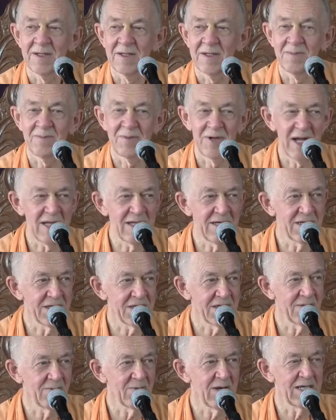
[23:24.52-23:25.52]
The
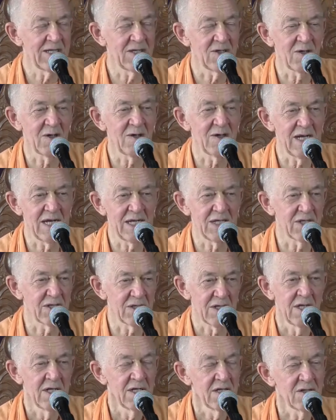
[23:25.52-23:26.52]
brother's the one to
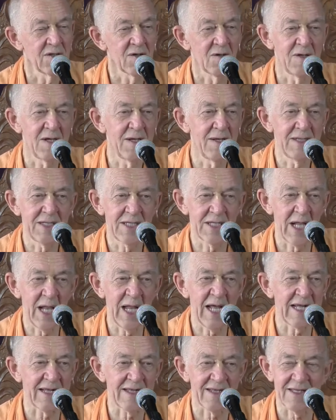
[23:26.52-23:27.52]
arrange. So he
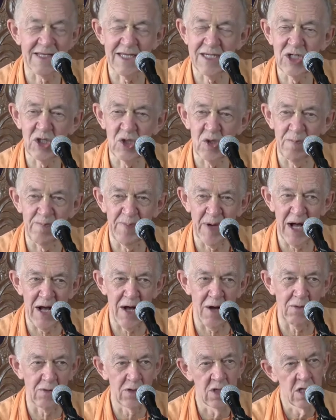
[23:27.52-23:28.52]
selects
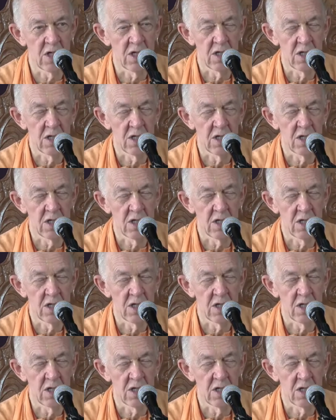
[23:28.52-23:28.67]
Sishupal.